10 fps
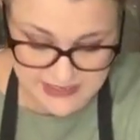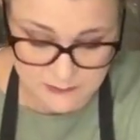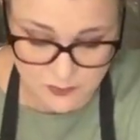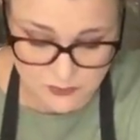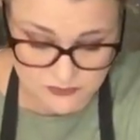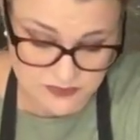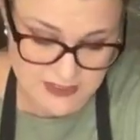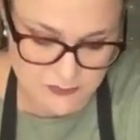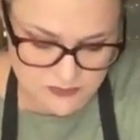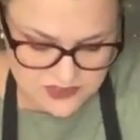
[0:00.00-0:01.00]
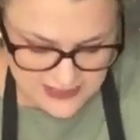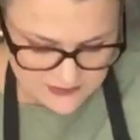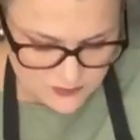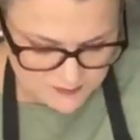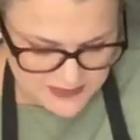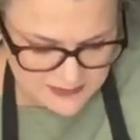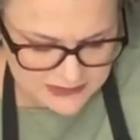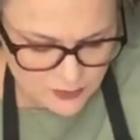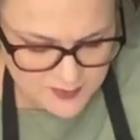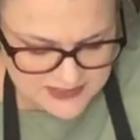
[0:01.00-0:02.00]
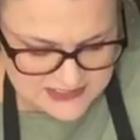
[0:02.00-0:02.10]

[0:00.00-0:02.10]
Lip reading: paint will, it'll be a little